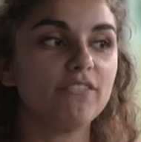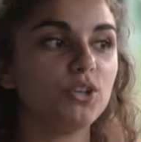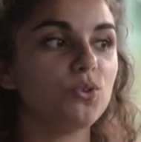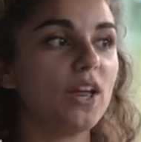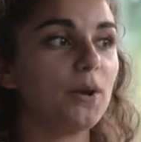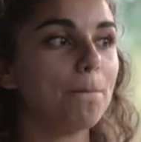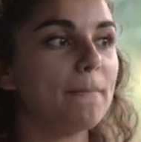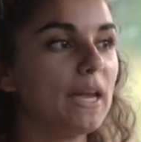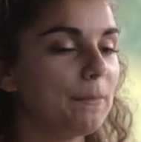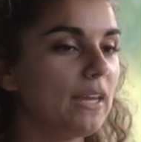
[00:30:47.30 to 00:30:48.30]
of you that
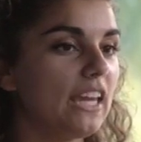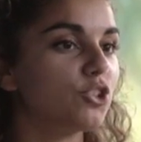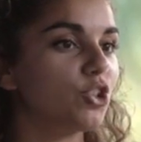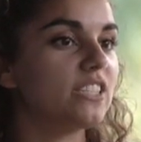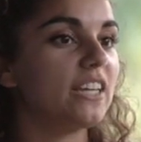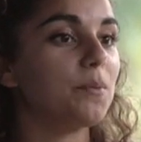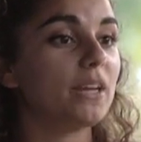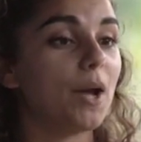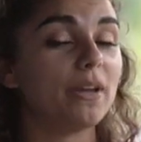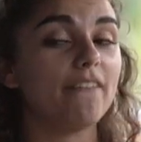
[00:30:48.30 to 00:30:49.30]
might be interested in
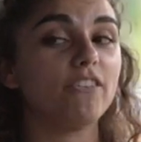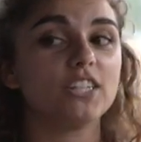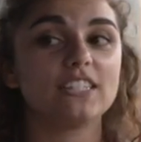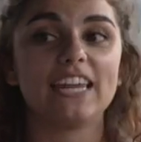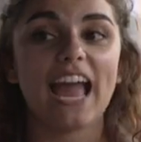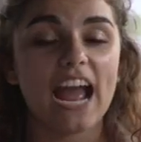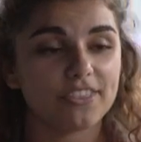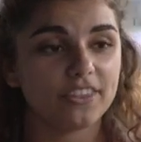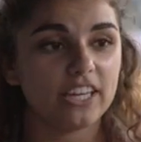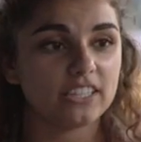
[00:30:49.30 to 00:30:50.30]
becoming a varsity
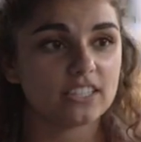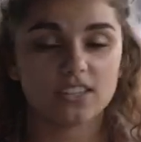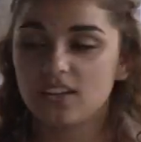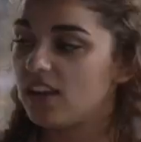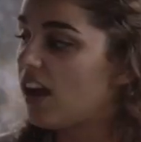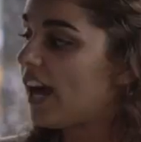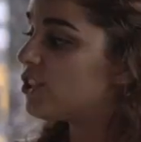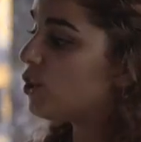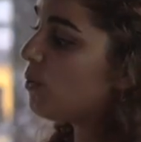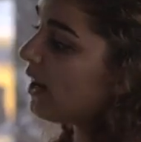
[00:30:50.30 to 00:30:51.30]
athlete, I
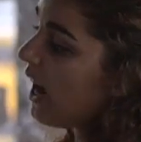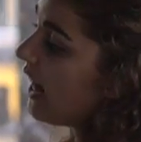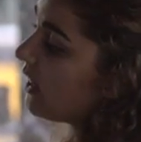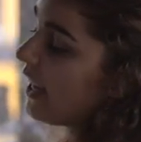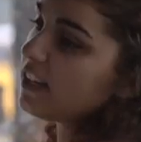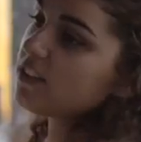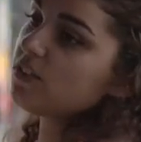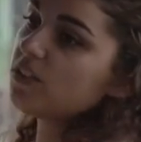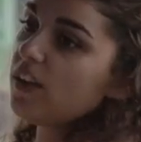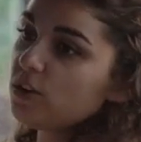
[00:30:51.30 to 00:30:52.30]
do want to highlight
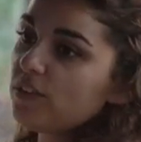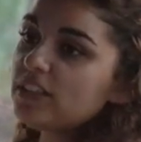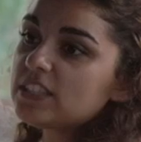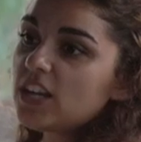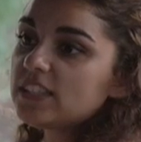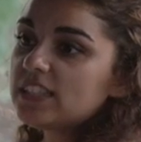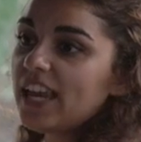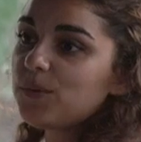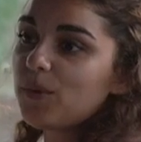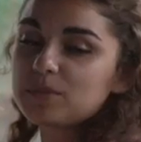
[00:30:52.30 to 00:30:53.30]
the
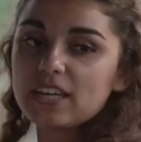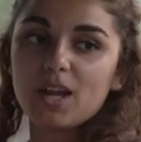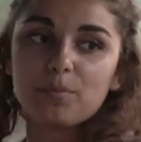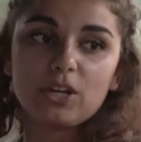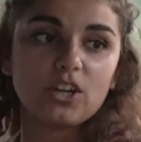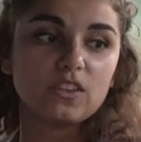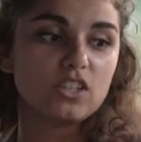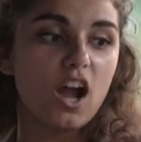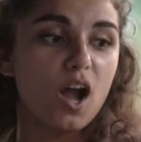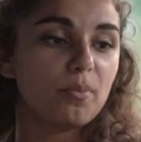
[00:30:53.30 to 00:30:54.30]
gryphons.ca website up here at the
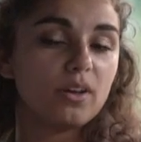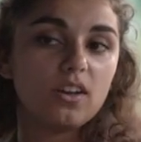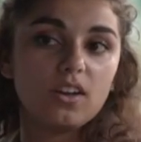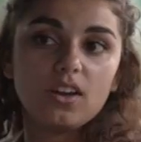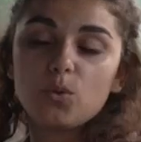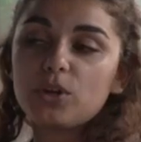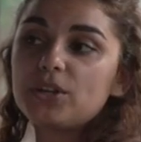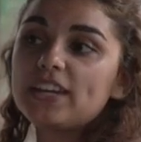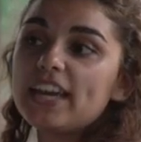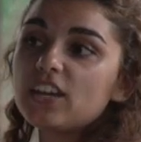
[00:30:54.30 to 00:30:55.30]
top, where you
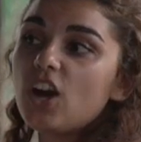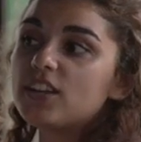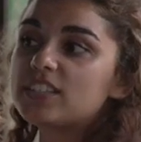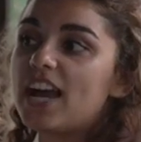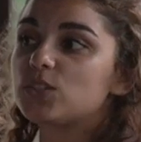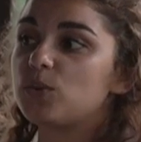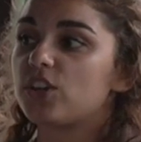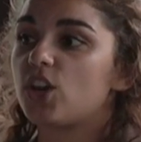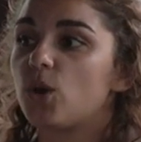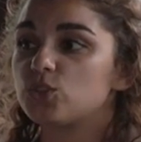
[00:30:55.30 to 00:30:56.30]
can get in contact with a
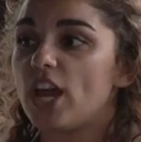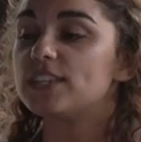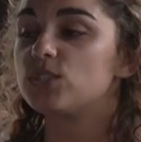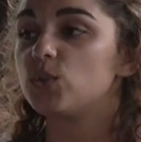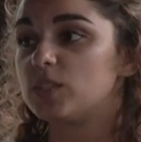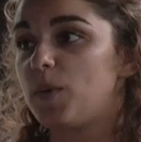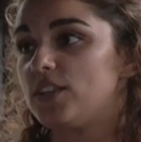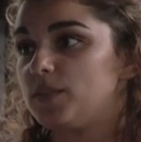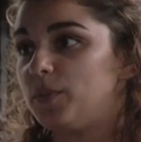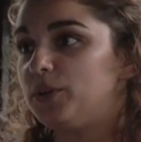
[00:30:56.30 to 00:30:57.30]
coach as soon as
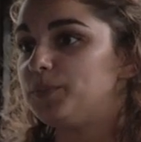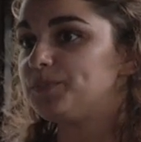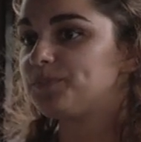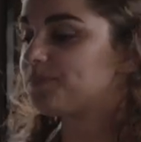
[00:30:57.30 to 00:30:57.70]
possible.